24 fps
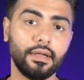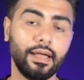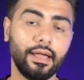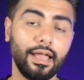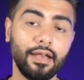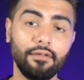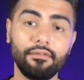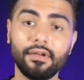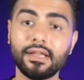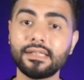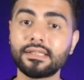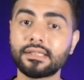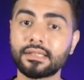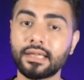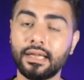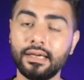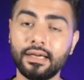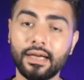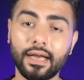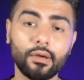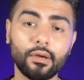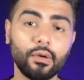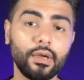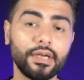invest in
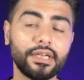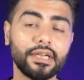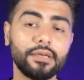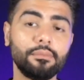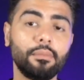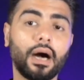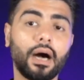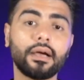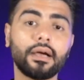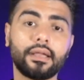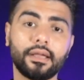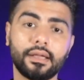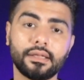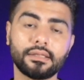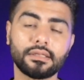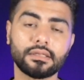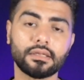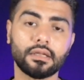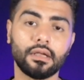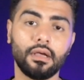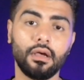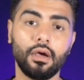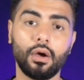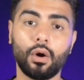regulated
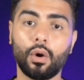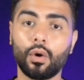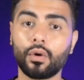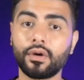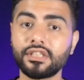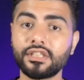markets, or